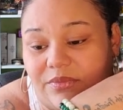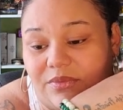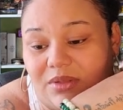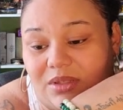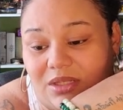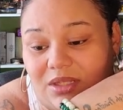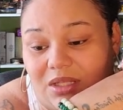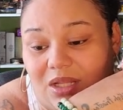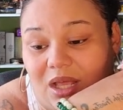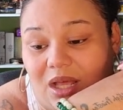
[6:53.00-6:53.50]

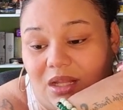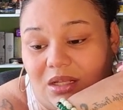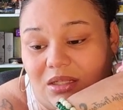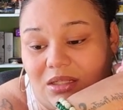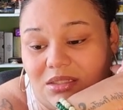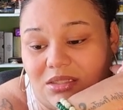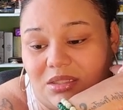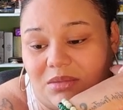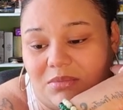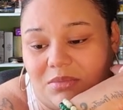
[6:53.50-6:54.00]

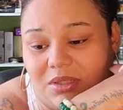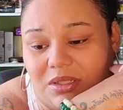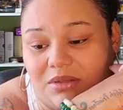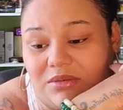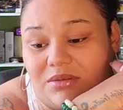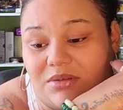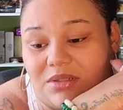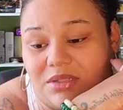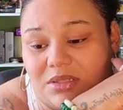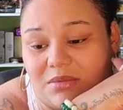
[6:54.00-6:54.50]
knowledge. I'm
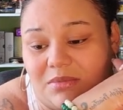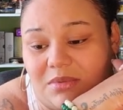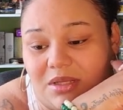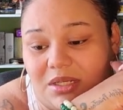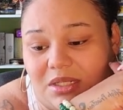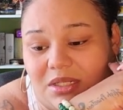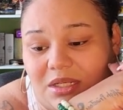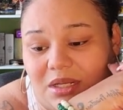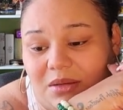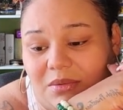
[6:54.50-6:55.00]
hearing somebody
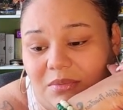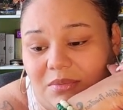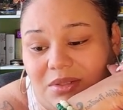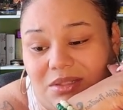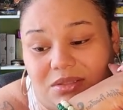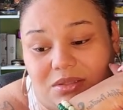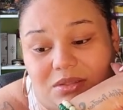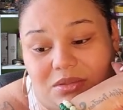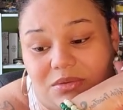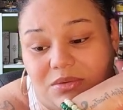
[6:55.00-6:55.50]
not wanting
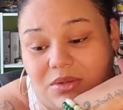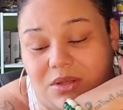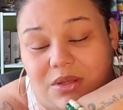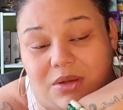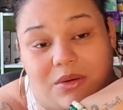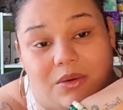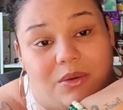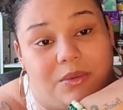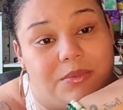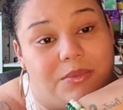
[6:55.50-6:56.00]
to do their
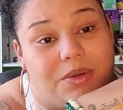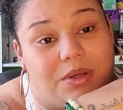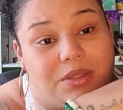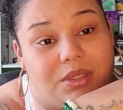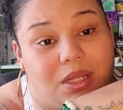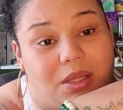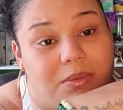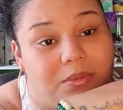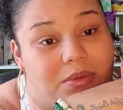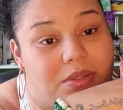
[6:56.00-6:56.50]
homework,
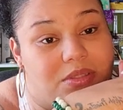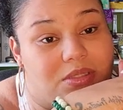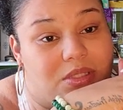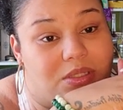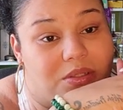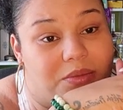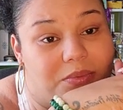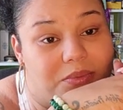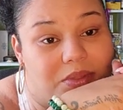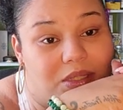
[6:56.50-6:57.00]
not wanting to
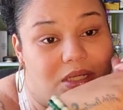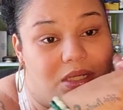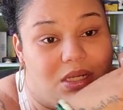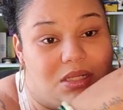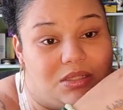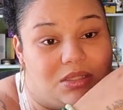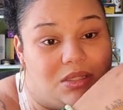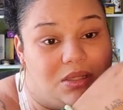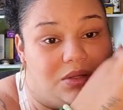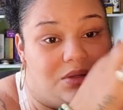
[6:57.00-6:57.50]
learn what they need
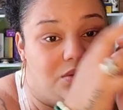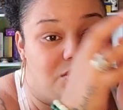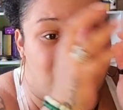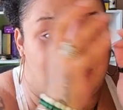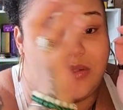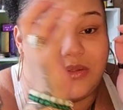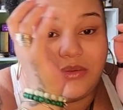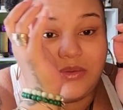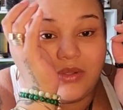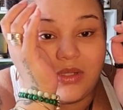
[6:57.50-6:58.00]
to learn
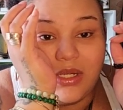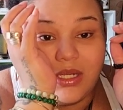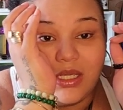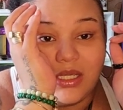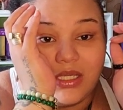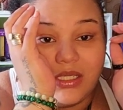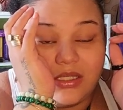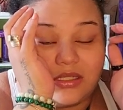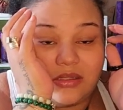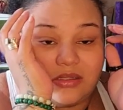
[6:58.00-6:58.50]
to
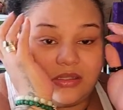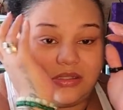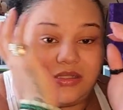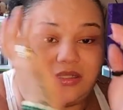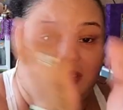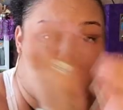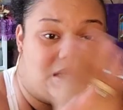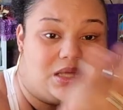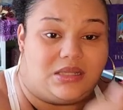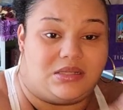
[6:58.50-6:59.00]

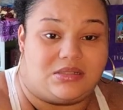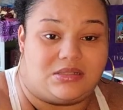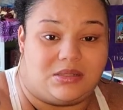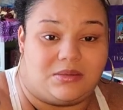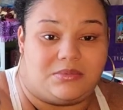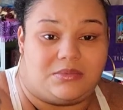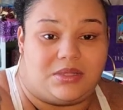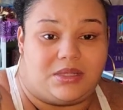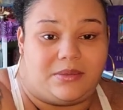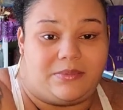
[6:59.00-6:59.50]
sustain
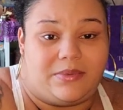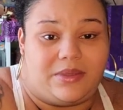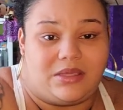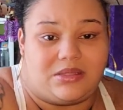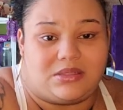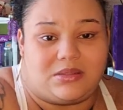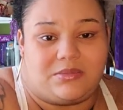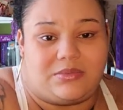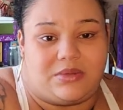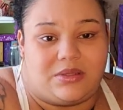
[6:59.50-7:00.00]
something, make
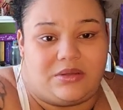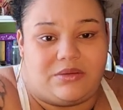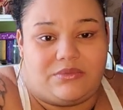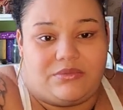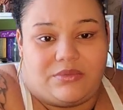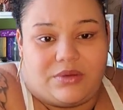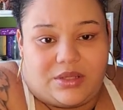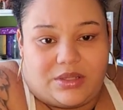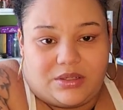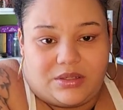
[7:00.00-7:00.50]
something
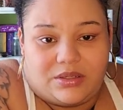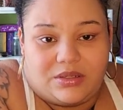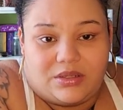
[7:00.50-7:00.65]
run